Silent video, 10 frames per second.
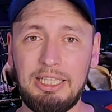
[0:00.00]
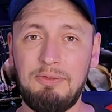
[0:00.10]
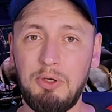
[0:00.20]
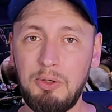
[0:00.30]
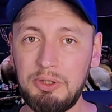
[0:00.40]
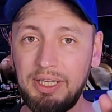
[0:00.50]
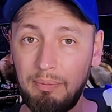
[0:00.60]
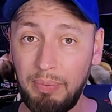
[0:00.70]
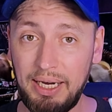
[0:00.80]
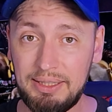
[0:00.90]
if you could
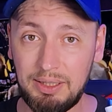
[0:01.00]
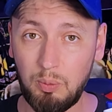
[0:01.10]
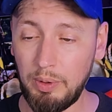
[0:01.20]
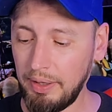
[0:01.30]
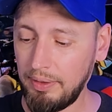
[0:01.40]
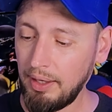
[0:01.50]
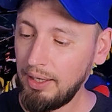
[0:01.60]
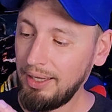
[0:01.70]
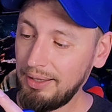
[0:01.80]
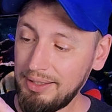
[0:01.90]
combine it with
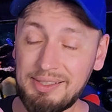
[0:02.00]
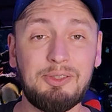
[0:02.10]
these